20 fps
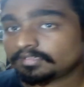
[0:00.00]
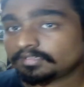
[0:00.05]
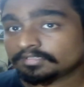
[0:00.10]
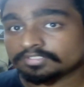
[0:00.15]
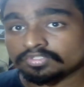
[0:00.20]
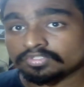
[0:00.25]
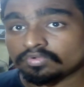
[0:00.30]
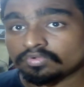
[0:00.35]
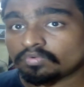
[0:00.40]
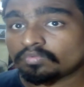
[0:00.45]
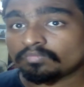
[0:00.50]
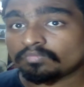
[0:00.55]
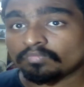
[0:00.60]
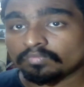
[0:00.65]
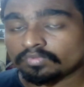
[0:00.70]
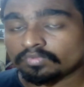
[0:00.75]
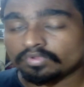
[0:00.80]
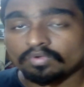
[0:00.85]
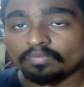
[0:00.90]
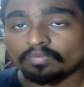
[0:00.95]
is
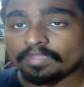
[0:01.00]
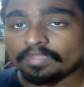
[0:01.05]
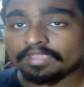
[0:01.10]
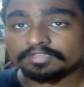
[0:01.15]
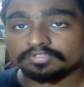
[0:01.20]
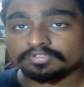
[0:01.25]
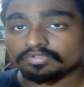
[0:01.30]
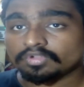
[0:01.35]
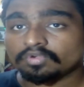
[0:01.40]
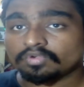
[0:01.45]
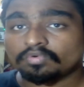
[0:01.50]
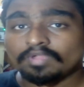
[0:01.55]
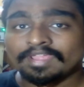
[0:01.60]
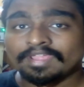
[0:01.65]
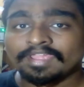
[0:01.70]
no way to know.